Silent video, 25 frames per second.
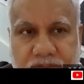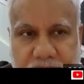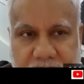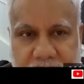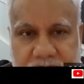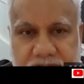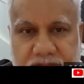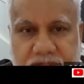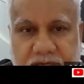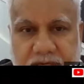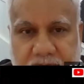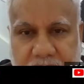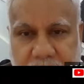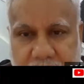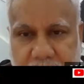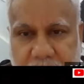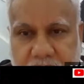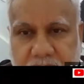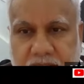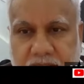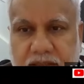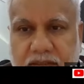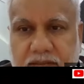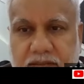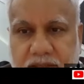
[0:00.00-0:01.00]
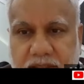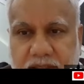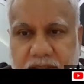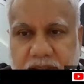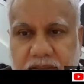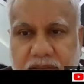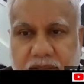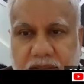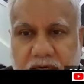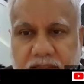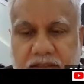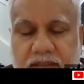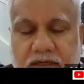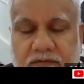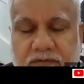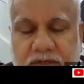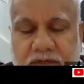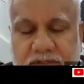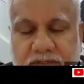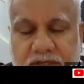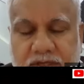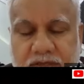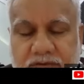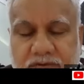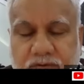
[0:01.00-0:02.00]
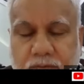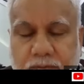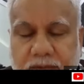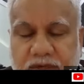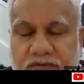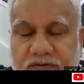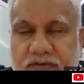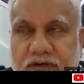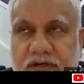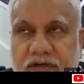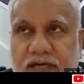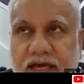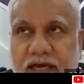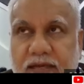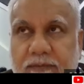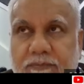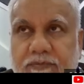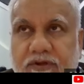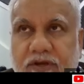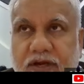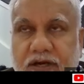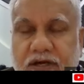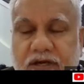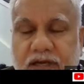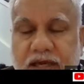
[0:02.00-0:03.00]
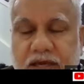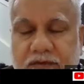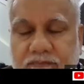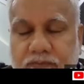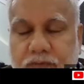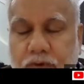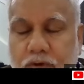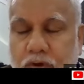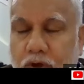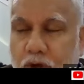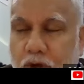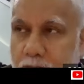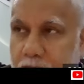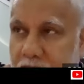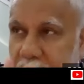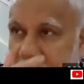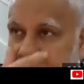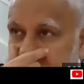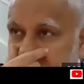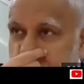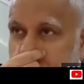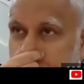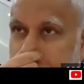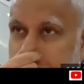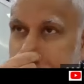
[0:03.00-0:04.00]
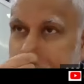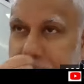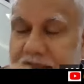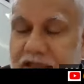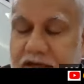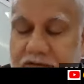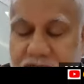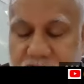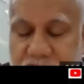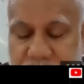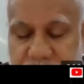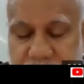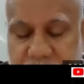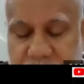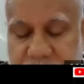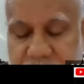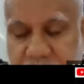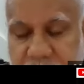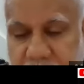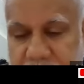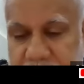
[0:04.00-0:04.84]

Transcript: chest. And the other ones, as you mentioned, type 3 and type 4 combination, and other viscous.